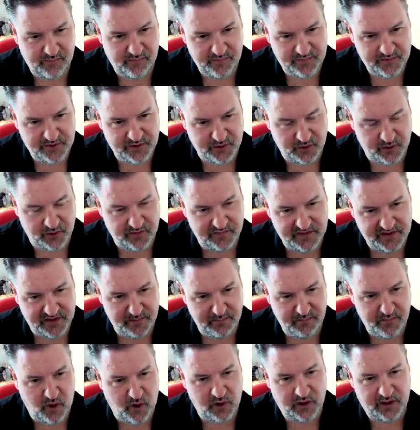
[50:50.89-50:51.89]
sort of
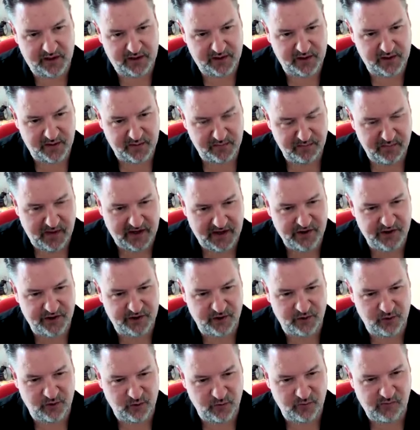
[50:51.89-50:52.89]
symbolic,
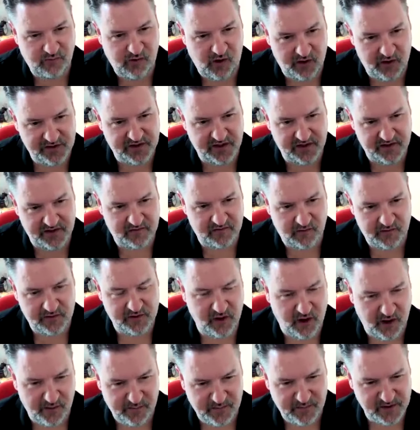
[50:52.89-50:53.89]
magical process through
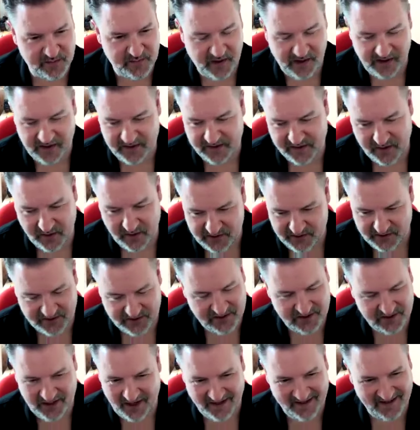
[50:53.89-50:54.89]
time and space. So it
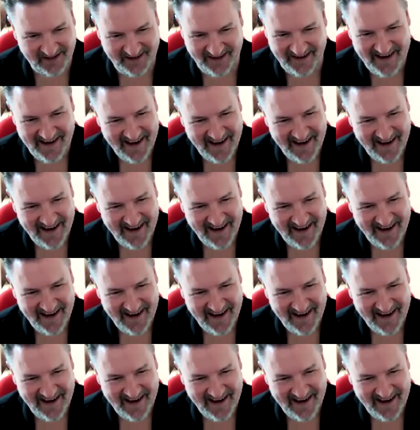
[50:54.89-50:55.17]
just, I,